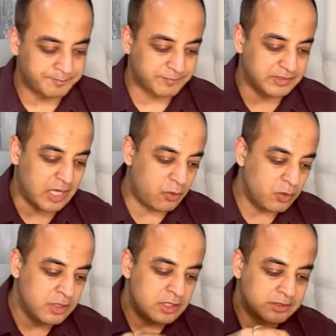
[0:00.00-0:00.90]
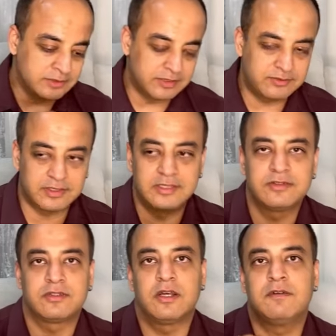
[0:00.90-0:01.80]
Now, this
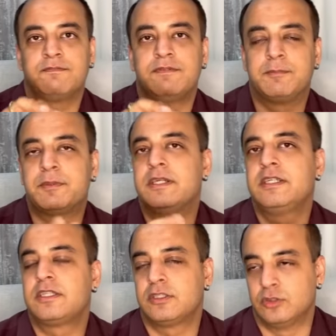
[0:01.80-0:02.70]
is a Viparita